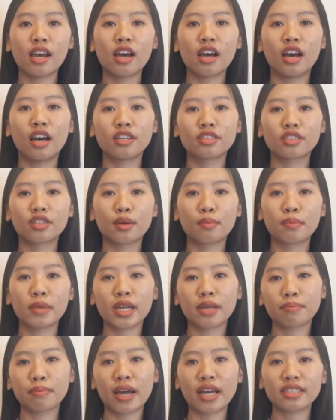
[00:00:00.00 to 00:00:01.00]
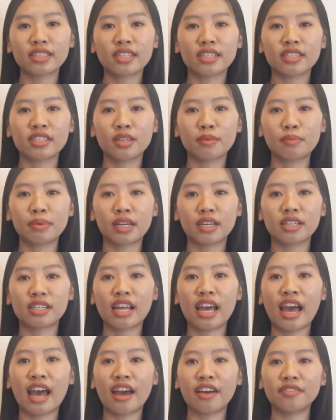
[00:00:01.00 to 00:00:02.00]
Assuming
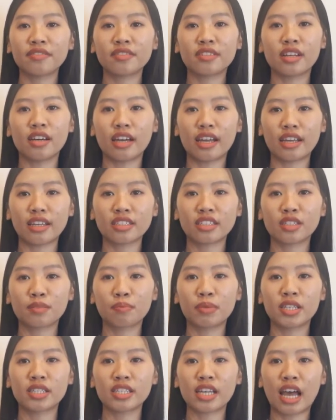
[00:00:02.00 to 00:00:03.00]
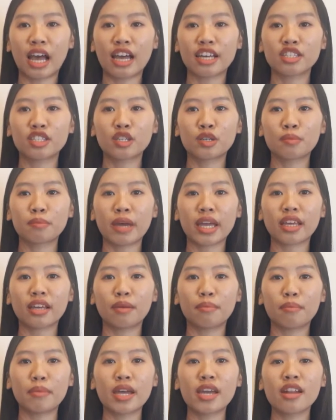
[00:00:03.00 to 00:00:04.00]
participants have the expertise to make a
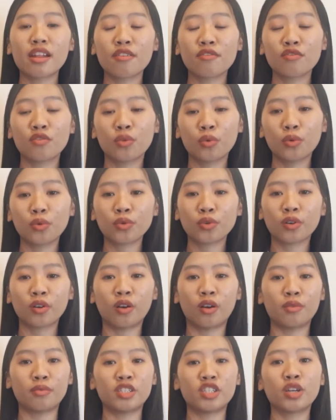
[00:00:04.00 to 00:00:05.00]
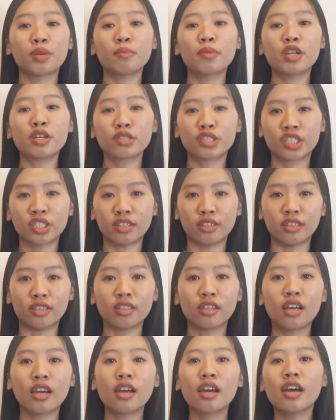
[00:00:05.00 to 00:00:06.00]
meaningful contribution.
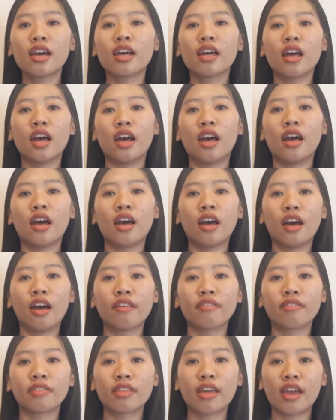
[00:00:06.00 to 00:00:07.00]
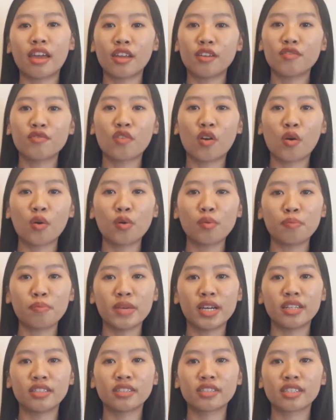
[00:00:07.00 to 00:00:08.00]
Their
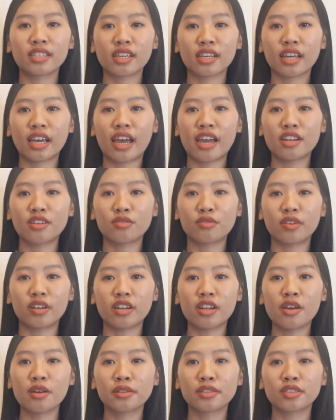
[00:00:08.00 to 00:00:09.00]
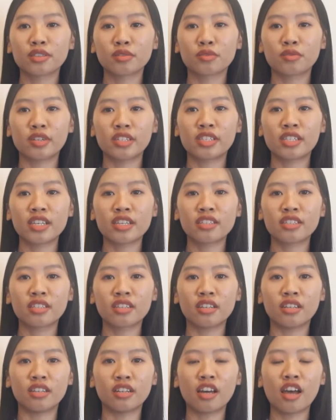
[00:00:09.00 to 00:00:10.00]
involvement can reduce
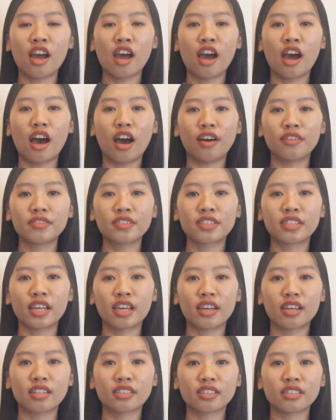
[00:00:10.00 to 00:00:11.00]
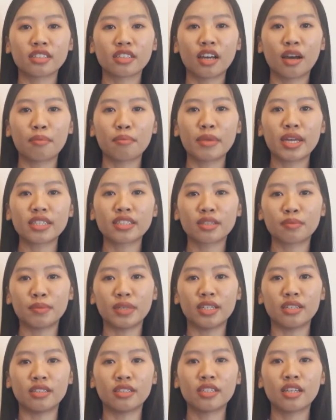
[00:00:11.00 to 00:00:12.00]
resistance, obtain
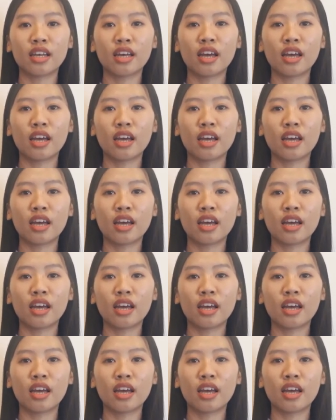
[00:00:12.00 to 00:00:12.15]
commitment,